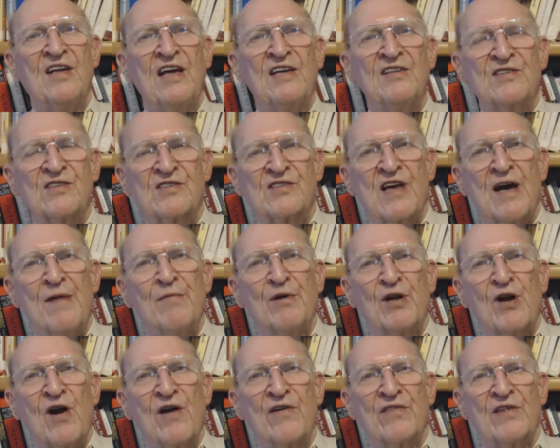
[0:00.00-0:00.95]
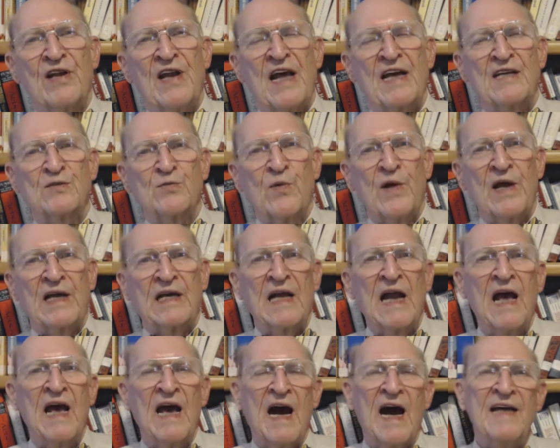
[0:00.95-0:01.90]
teach a seminar the next week.